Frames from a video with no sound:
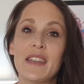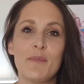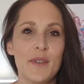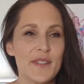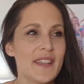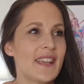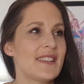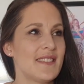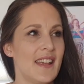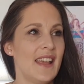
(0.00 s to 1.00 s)
the music
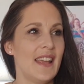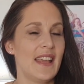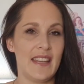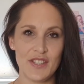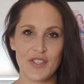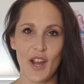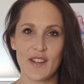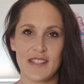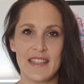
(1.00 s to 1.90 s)
is in charge.